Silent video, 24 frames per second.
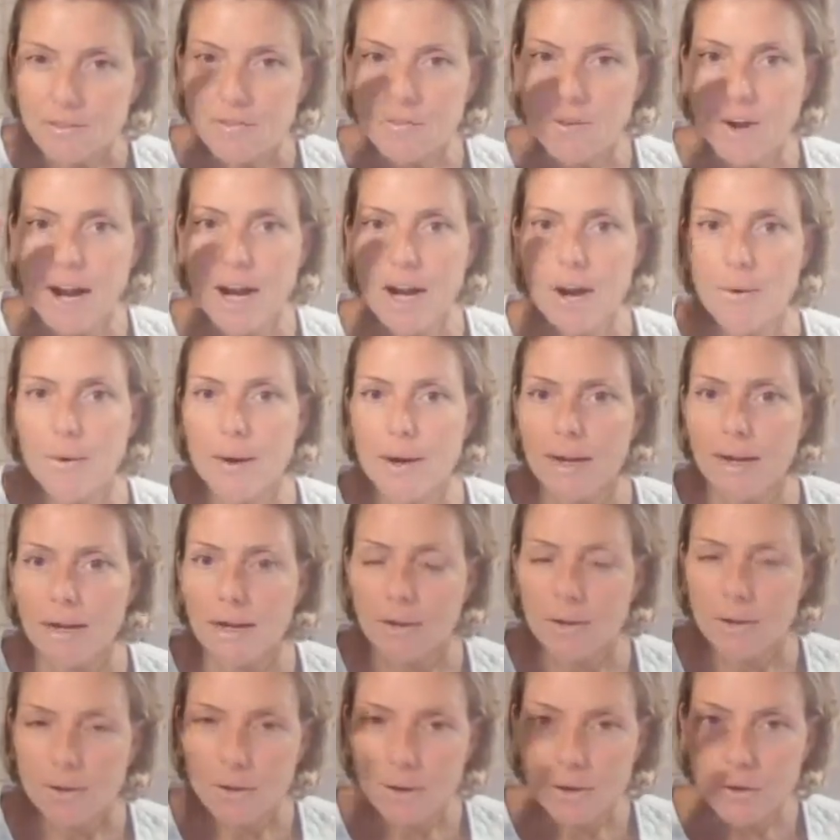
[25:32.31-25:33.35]
firing
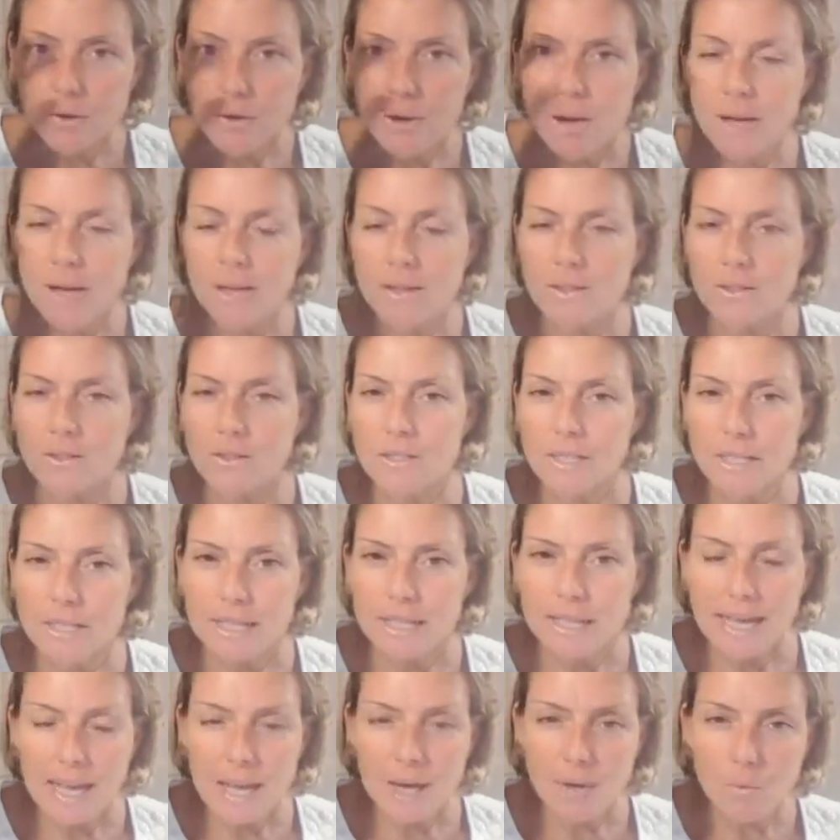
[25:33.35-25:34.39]
neurons
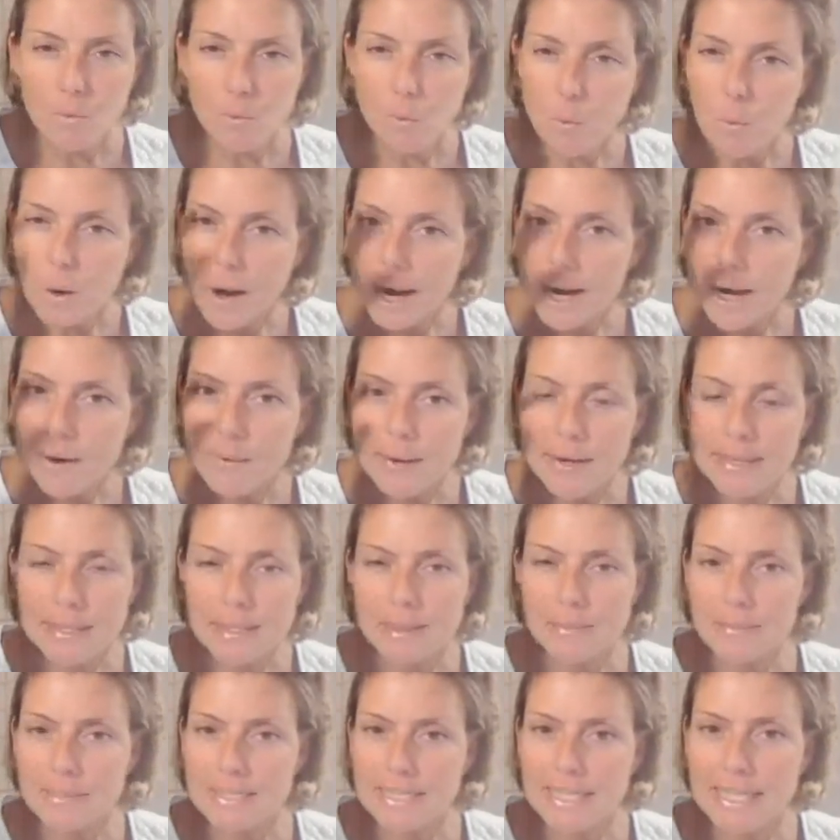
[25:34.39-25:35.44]
and wiring
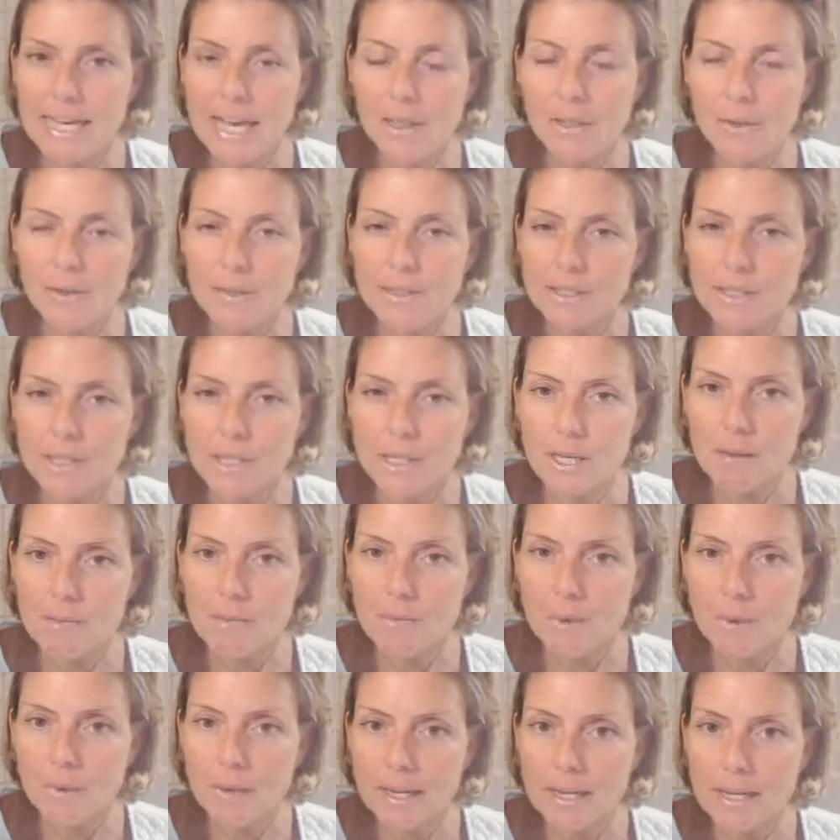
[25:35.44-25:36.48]
them together into
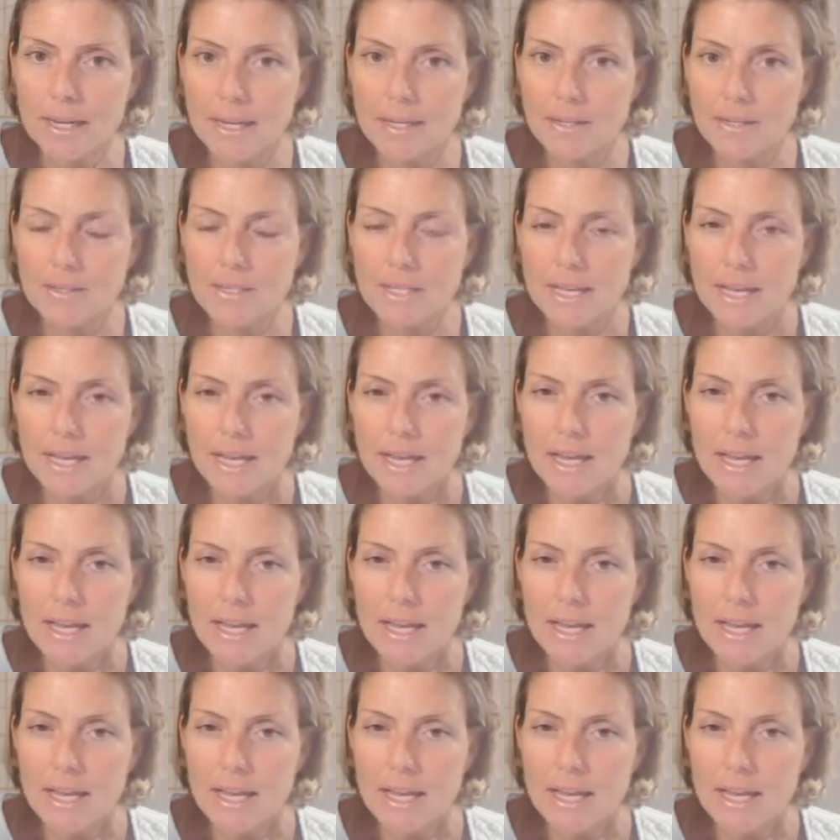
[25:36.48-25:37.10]
communities.